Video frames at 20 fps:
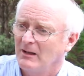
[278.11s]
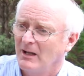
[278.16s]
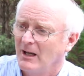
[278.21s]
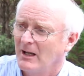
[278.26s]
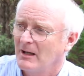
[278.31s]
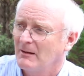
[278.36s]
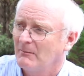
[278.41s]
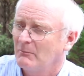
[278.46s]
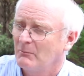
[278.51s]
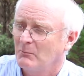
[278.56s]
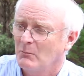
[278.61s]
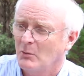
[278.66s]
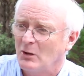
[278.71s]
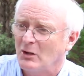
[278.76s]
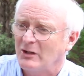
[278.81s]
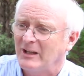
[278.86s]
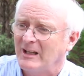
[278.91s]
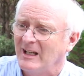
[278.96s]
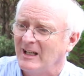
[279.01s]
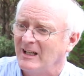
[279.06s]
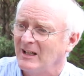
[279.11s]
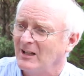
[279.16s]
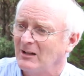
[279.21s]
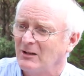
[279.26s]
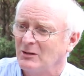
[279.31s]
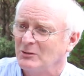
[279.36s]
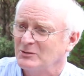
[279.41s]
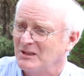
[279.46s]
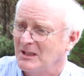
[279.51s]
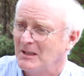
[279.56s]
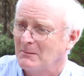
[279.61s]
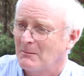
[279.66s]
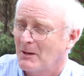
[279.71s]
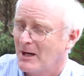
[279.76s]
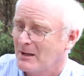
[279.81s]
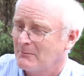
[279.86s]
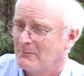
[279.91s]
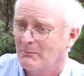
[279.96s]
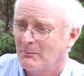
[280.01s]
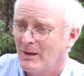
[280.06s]
Um, we're looking at enclosing
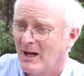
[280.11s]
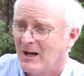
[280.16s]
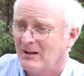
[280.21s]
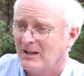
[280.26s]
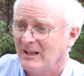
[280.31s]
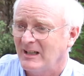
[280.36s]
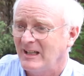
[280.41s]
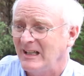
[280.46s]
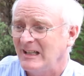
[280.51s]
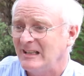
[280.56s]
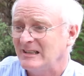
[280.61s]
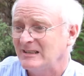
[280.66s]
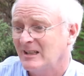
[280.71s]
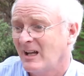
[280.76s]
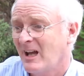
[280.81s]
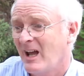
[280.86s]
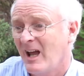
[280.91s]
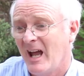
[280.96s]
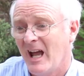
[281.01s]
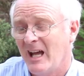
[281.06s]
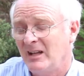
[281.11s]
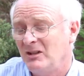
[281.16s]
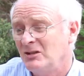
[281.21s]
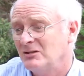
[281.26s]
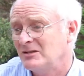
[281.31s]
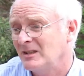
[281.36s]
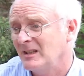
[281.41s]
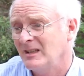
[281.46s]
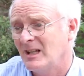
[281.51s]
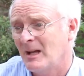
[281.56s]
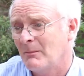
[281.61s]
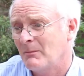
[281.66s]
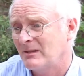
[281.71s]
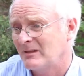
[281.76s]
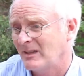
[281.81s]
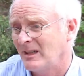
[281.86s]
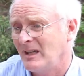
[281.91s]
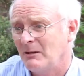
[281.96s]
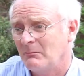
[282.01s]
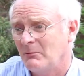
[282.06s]
apartment balconies and using them
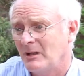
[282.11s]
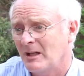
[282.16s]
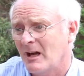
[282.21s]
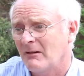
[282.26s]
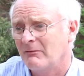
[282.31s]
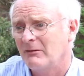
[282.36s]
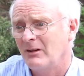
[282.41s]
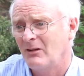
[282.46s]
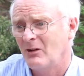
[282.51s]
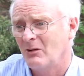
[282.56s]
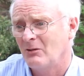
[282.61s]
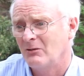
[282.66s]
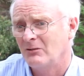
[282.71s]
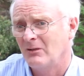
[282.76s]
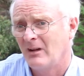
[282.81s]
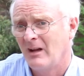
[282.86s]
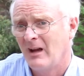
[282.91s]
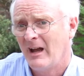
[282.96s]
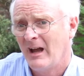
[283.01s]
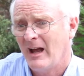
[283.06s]
as a heat recovery zone.